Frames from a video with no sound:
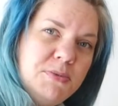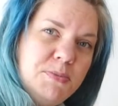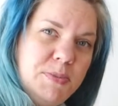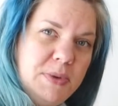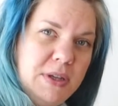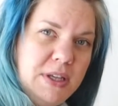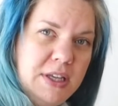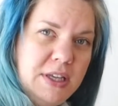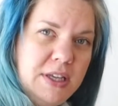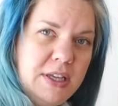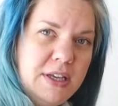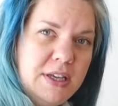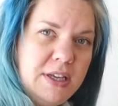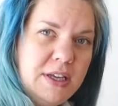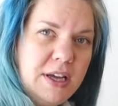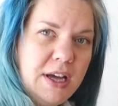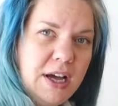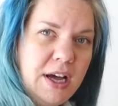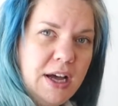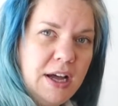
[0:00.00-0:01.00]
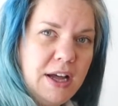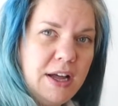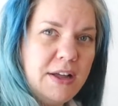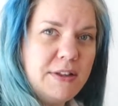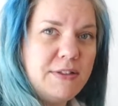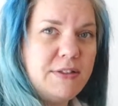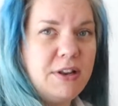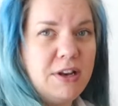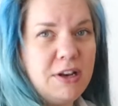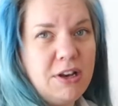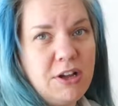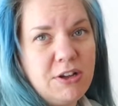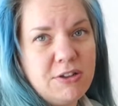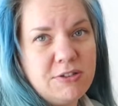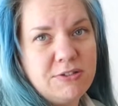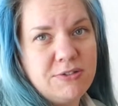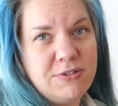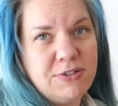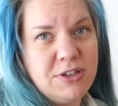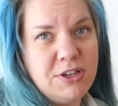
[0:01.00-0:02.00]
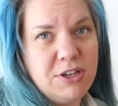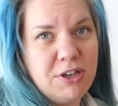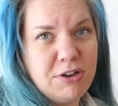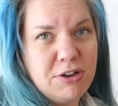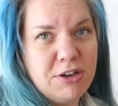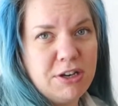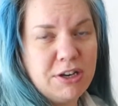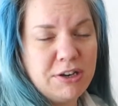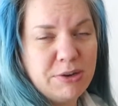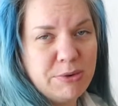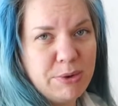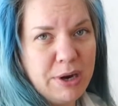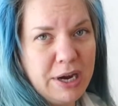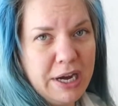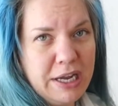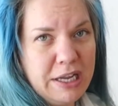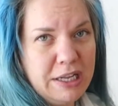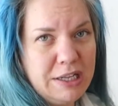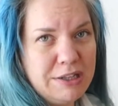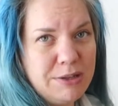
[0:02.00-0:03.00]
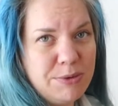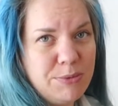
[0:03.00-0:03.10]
be the last video in a while